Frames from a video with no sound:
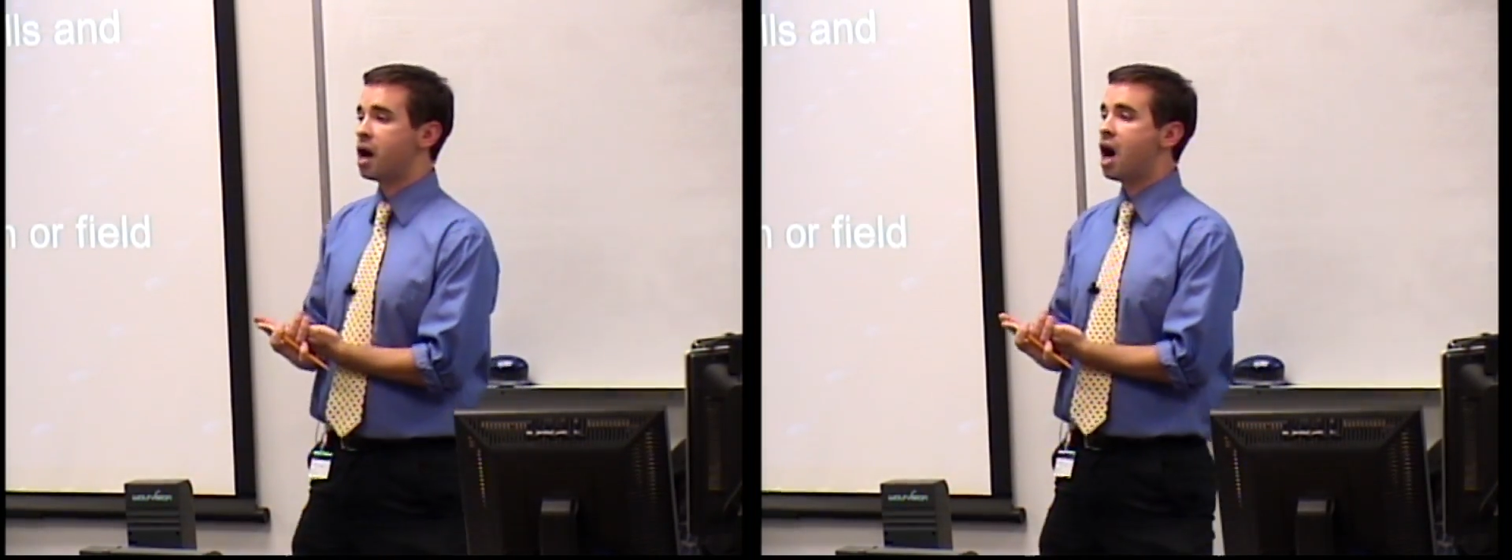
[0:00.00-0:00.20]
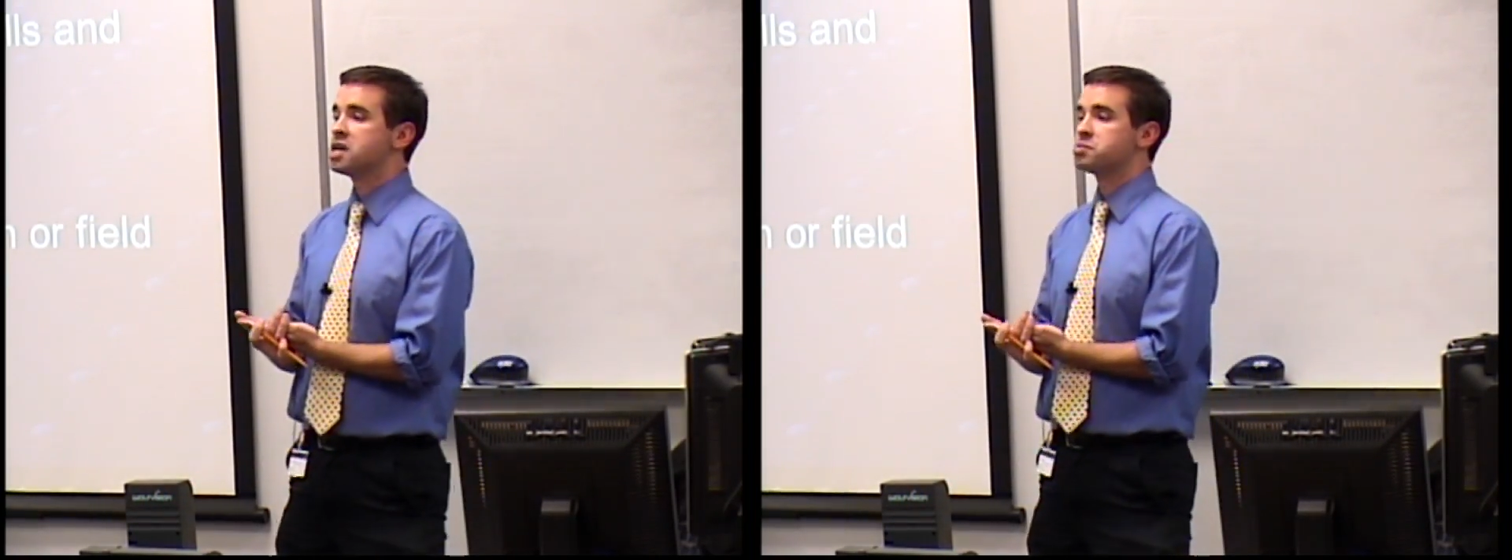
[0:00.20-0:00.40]

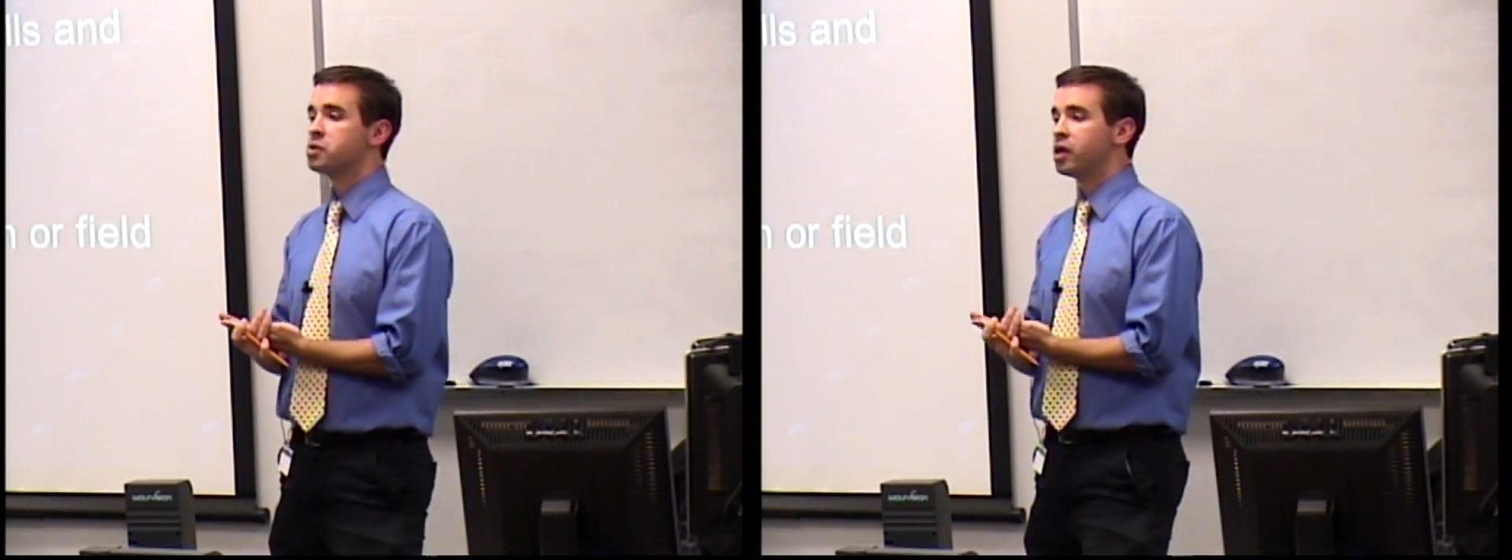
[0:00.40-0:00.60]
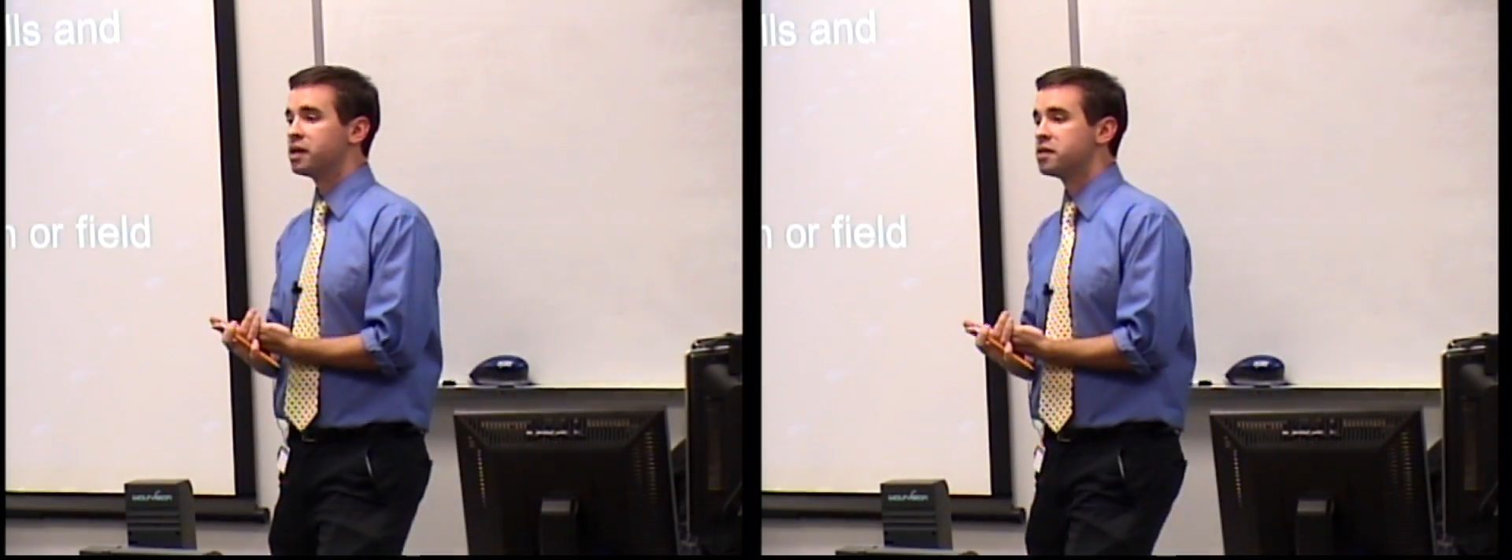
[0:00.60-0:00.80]
hospital
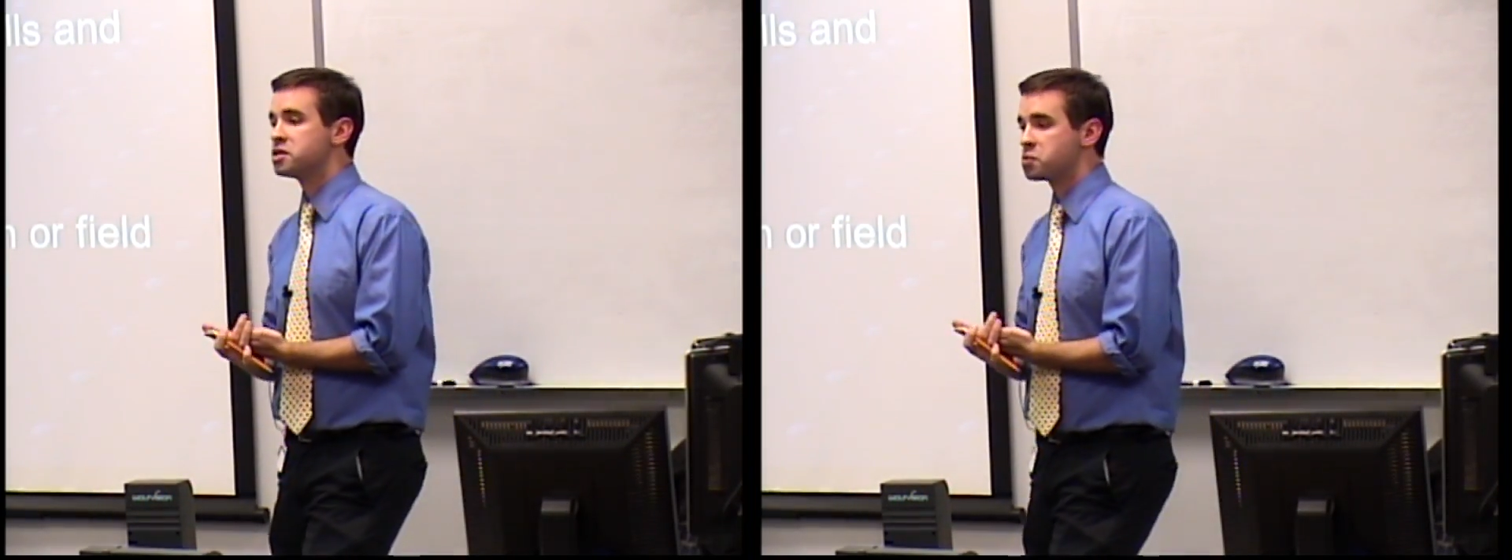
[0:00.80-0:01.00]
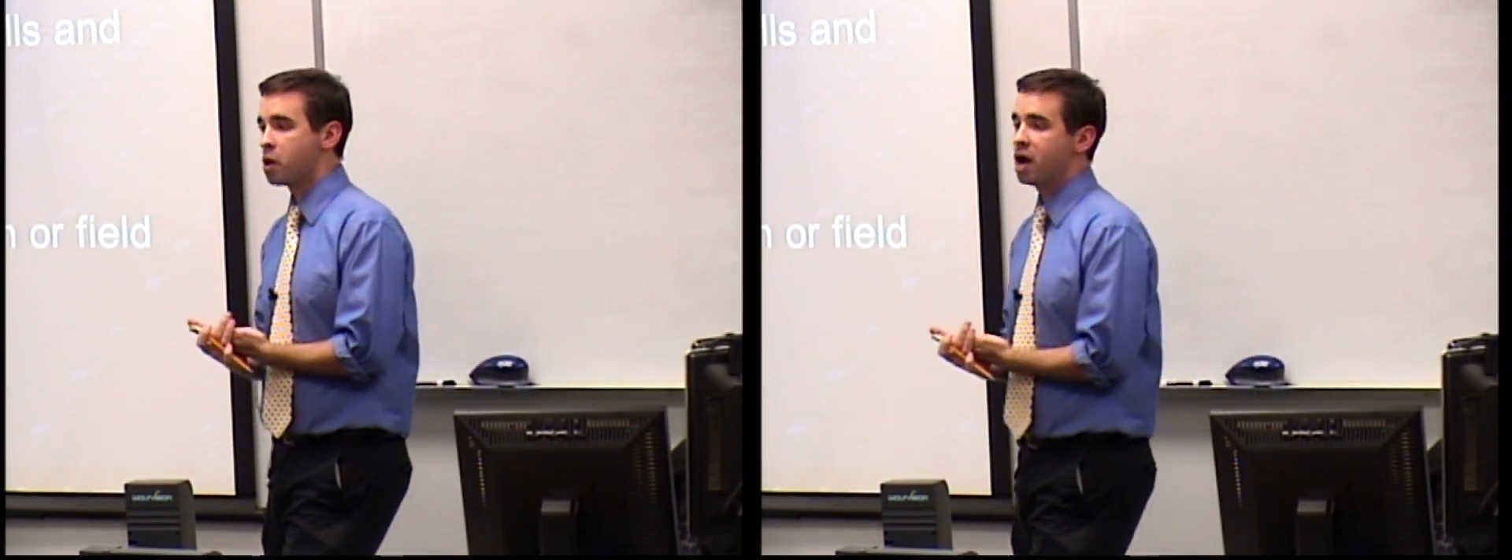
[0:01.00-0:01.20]
like
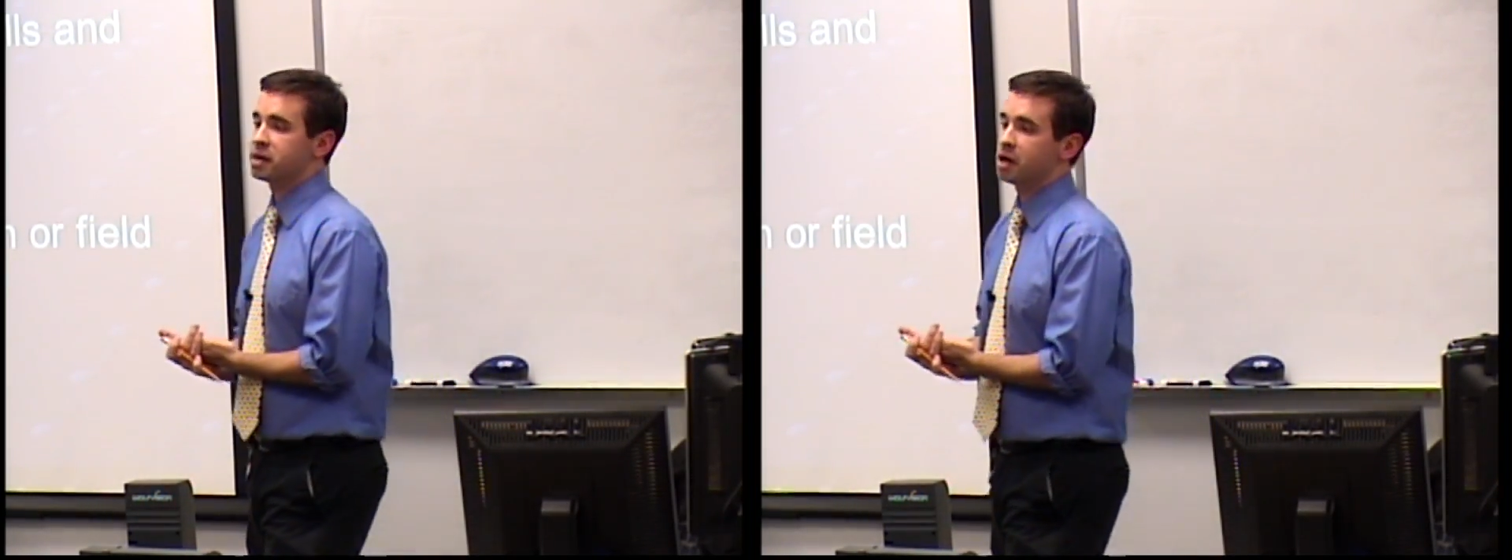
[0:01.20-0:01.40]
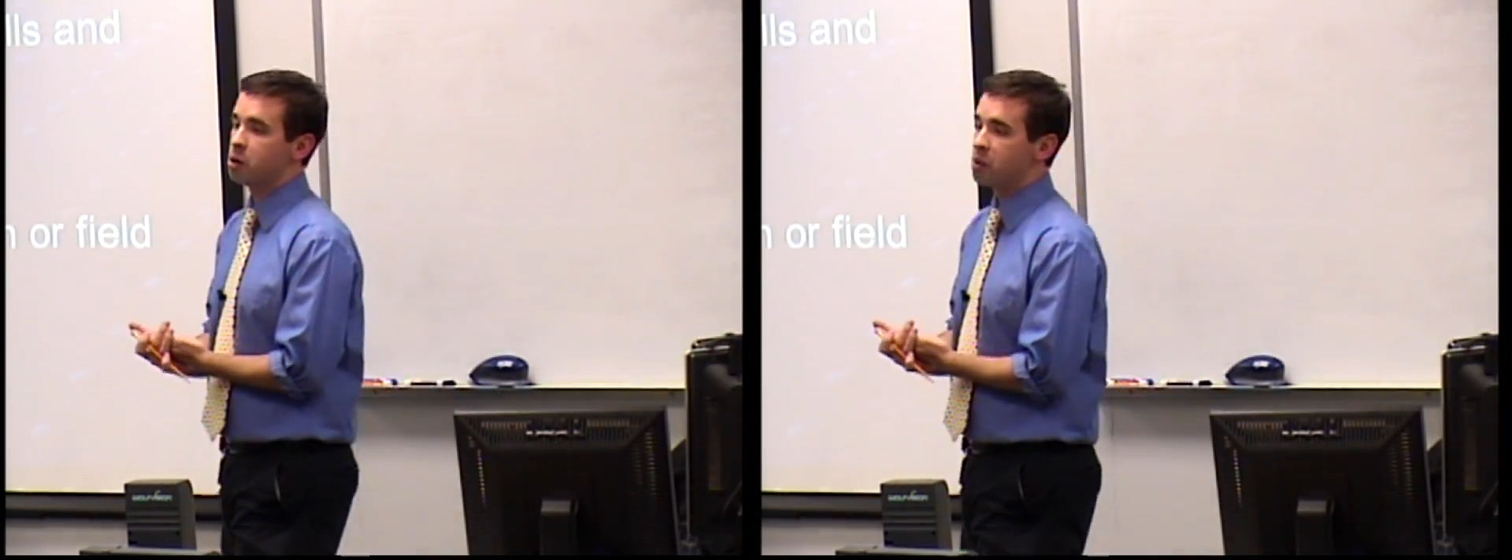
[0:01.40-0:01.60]
this where I
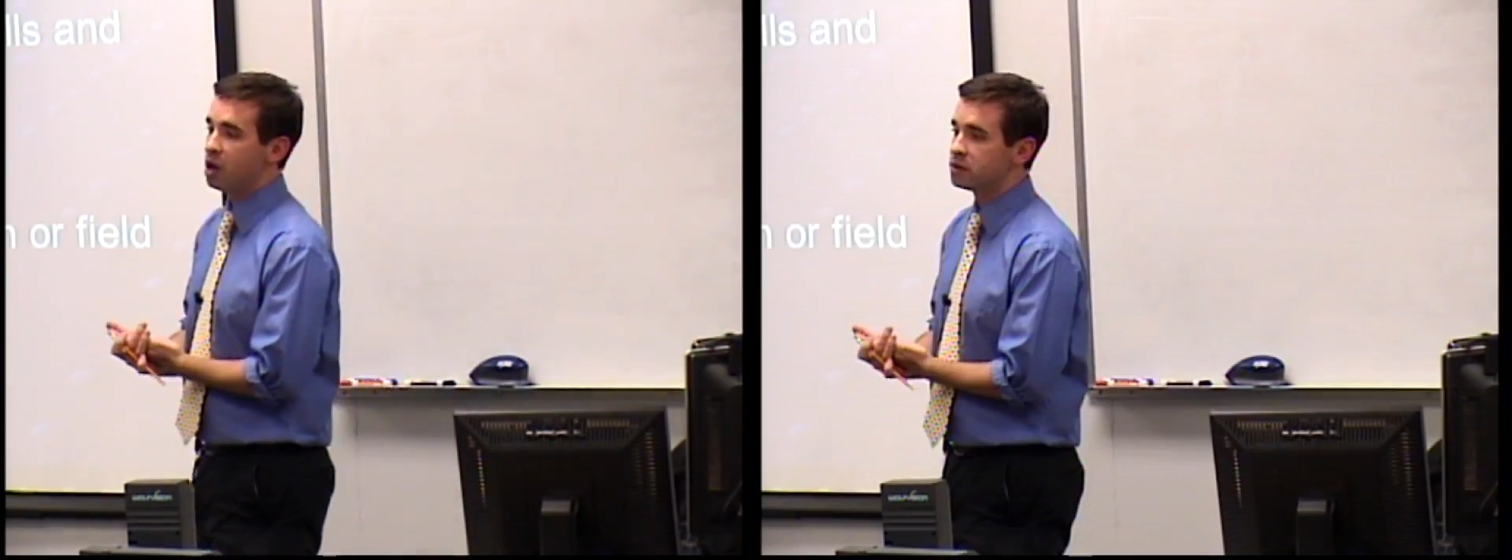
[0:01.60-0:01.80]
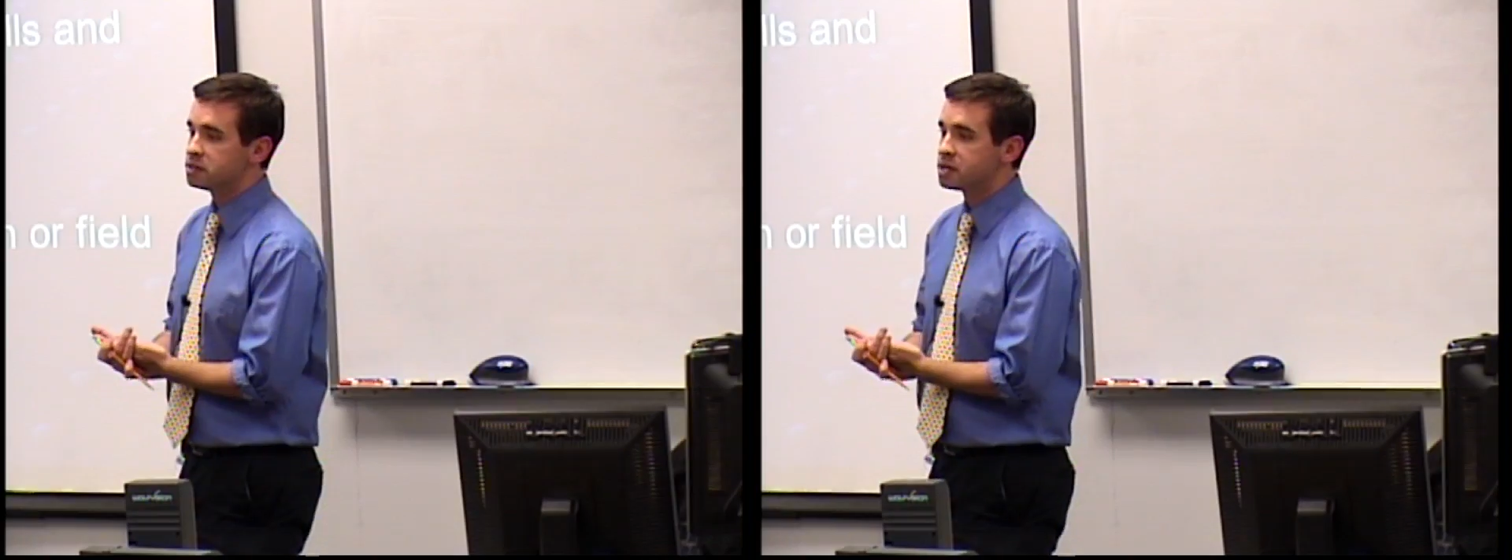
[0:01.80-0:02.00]
can help
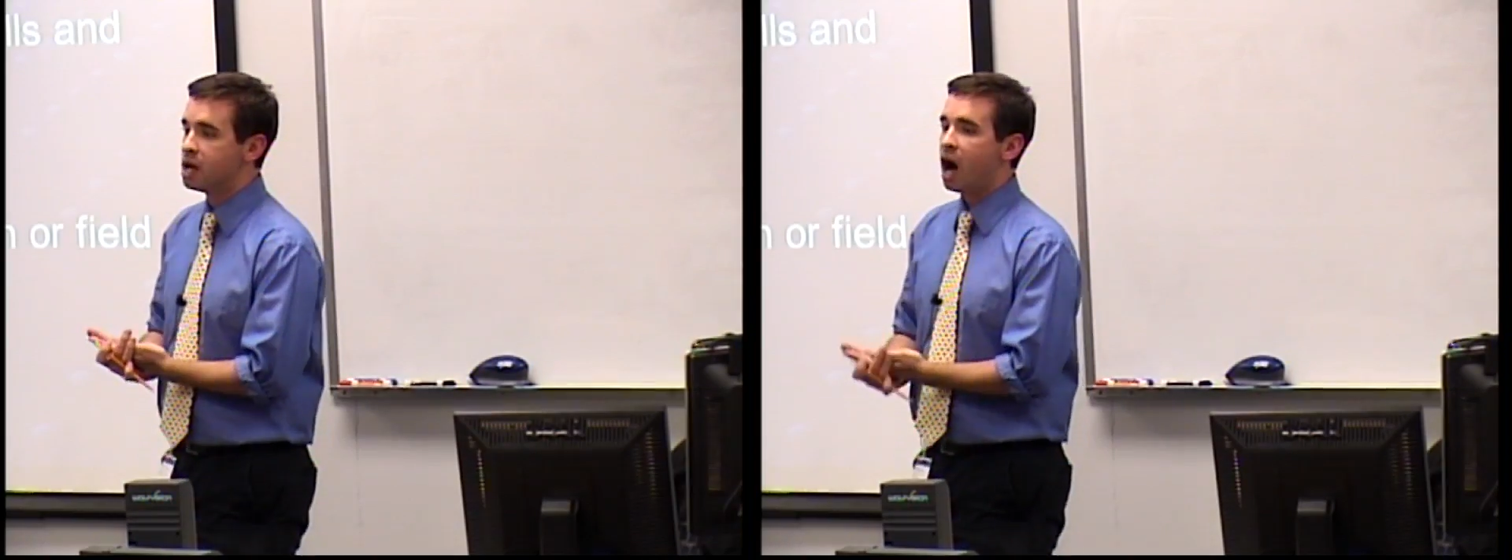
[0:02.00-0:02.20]
others.